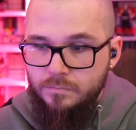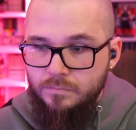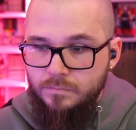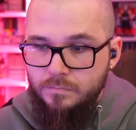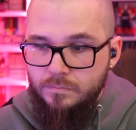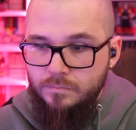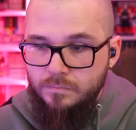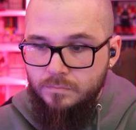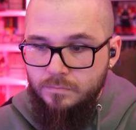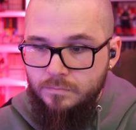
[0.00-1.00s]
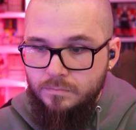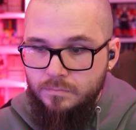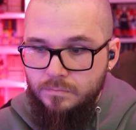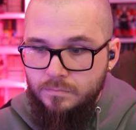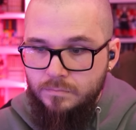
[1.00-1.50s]

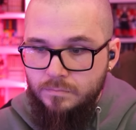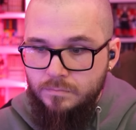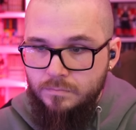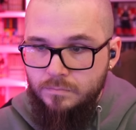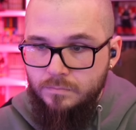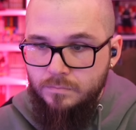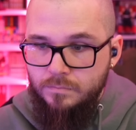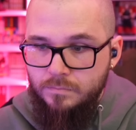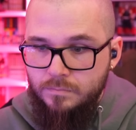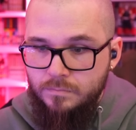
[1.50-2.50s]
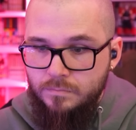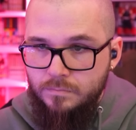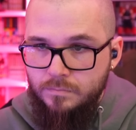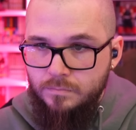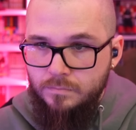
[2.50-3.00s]

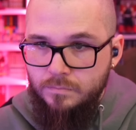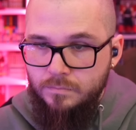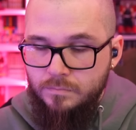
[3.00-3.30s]
No one is speaking in this clip.